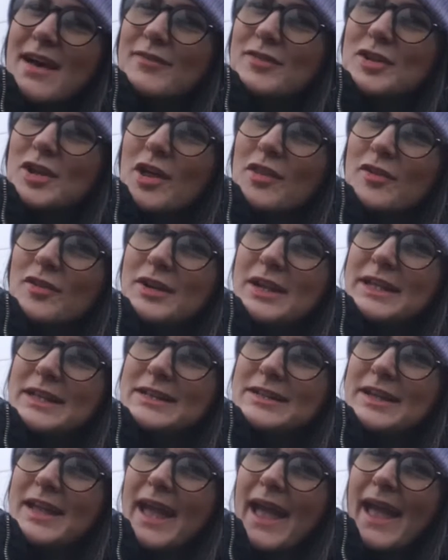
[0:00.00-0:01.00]
have another
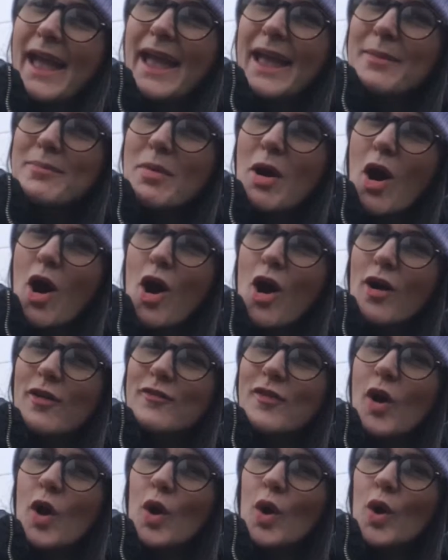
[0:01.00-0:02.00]
little game of
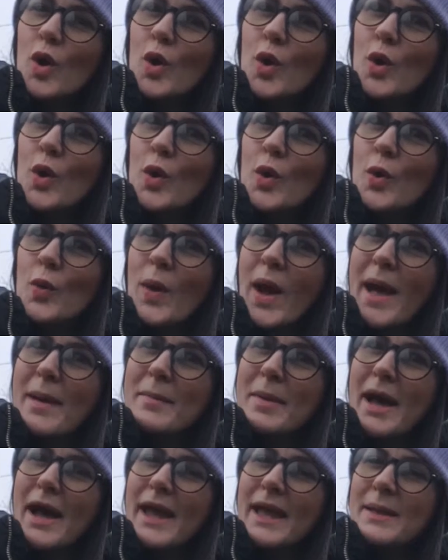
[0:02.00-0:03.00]
who
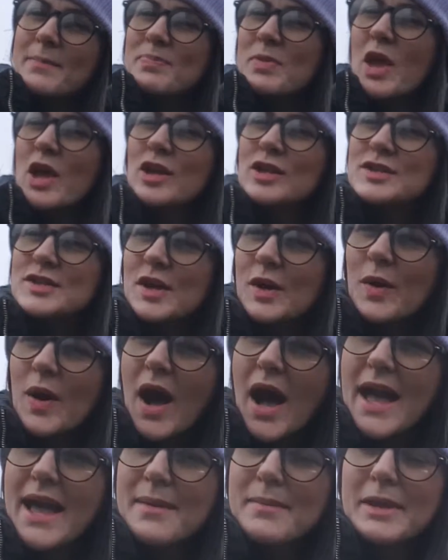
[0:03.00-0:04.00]
am I? So
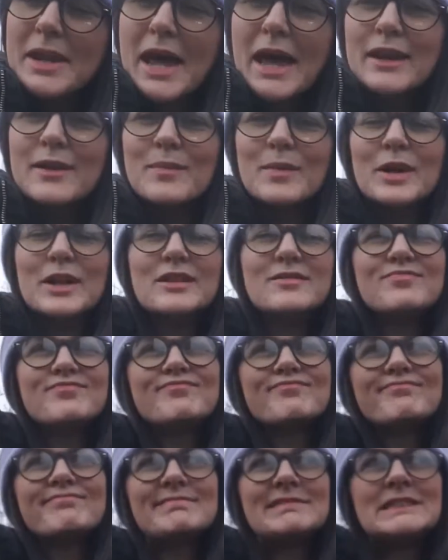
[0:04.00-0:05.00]
I am an animal.
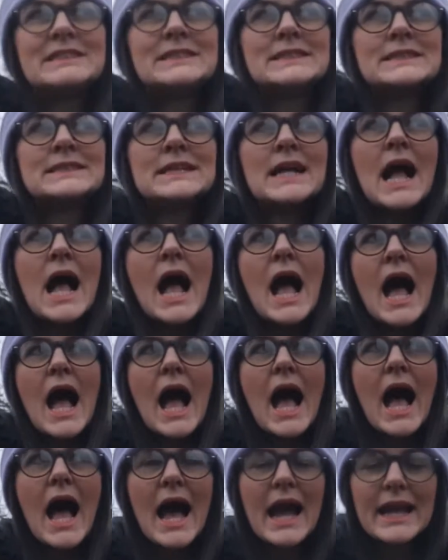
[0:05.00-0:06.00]

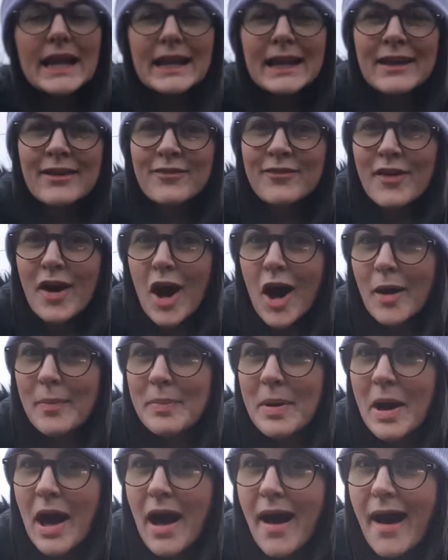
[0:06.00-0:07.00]
I live up
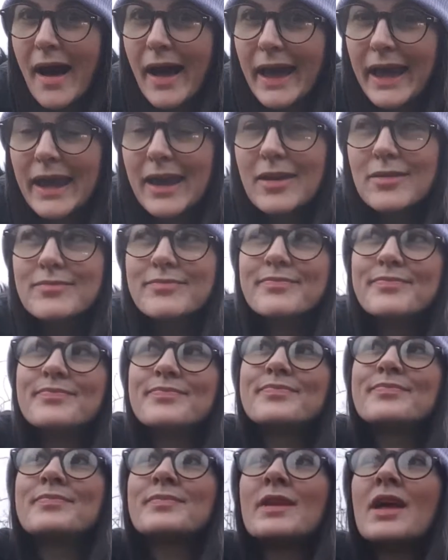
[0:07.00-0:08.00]
high.
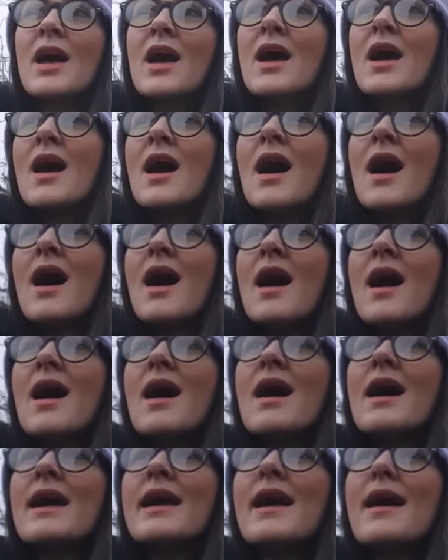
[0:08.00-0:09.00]

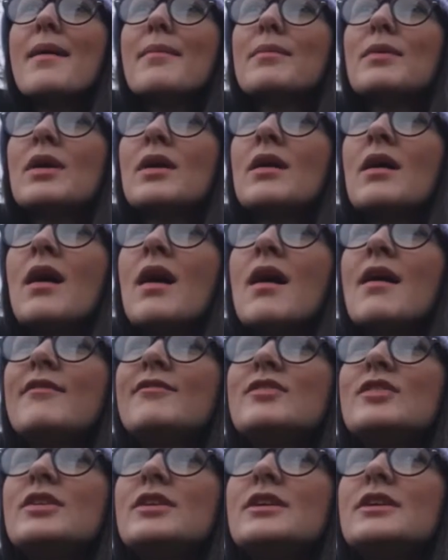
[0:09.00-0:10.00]
I am
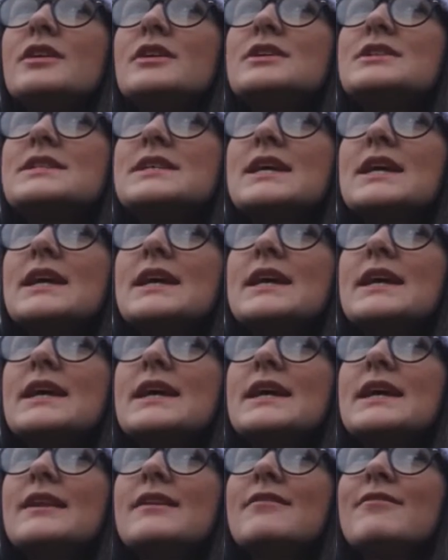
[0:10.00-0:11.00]
covered
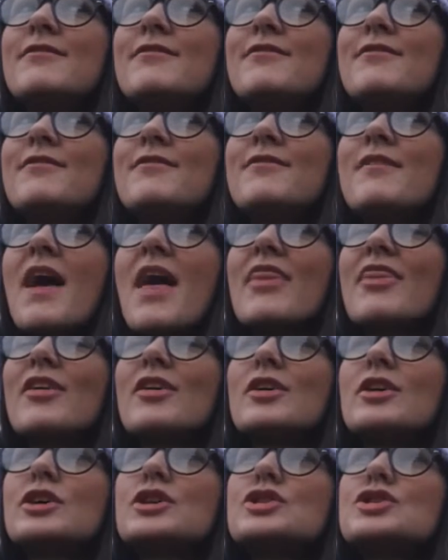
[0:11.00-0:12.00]
in
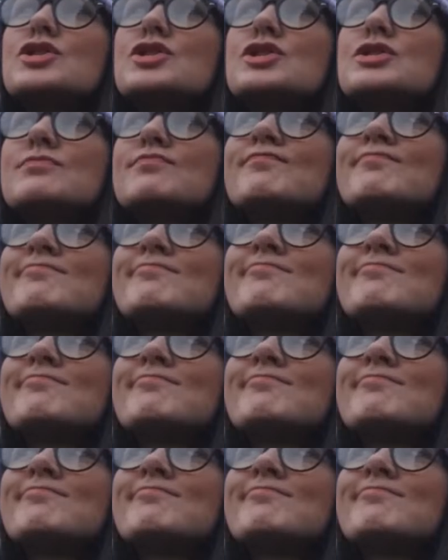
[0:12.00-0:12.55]
feathers.